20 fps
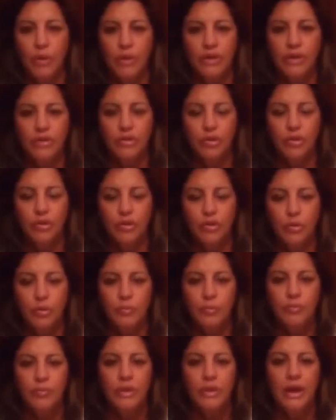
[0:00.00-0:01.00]

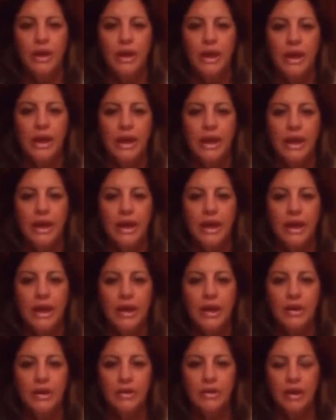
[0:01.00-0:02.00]
42.
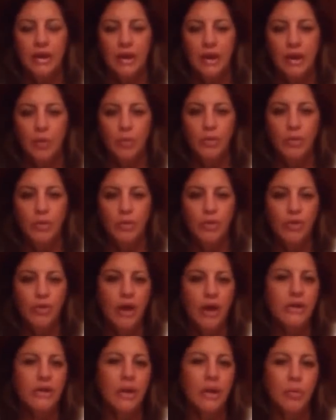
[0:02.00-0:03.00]
And we
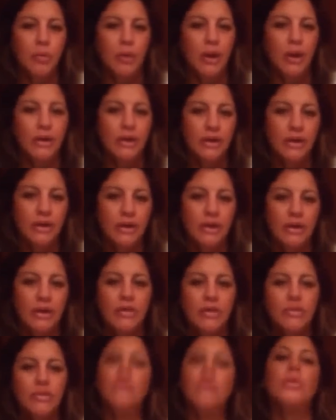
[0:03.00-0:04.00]
tried to get pregnant
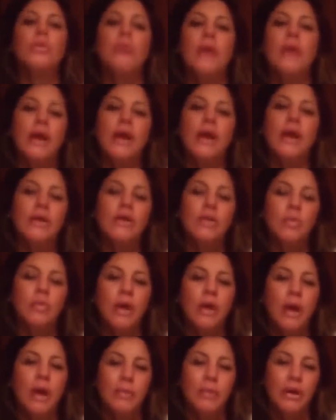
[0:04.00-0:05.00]
as soon as
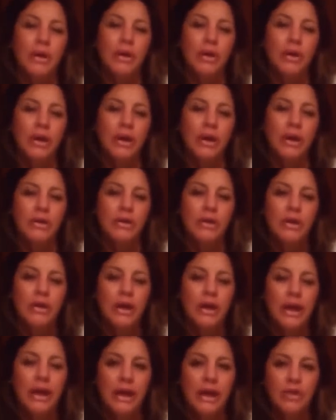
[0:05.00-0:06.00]
we got married
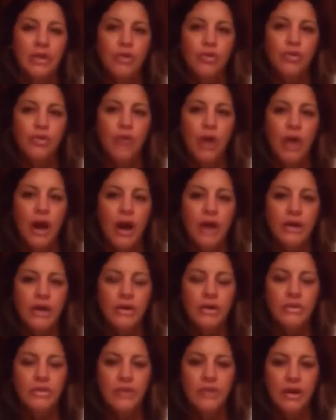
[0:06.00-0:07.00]
and
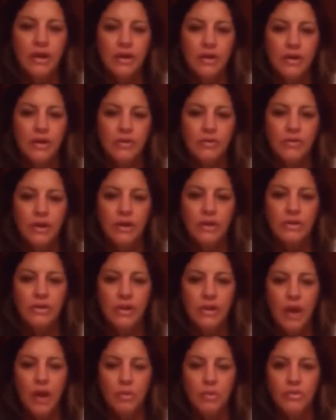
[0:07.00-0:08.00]
tried consecutively
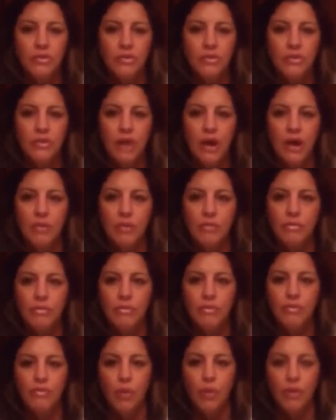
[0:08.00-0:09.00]
till I was
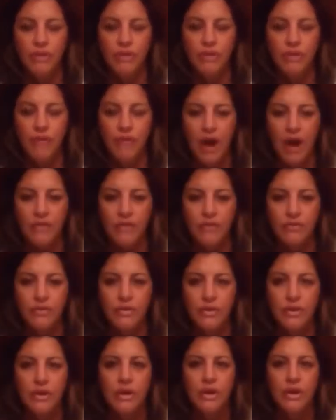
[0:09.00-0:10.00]
45.
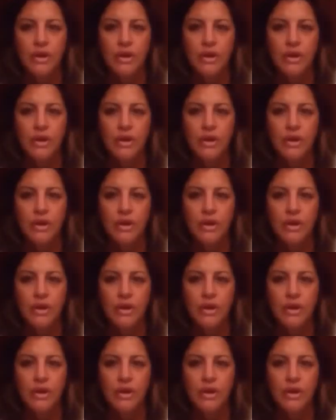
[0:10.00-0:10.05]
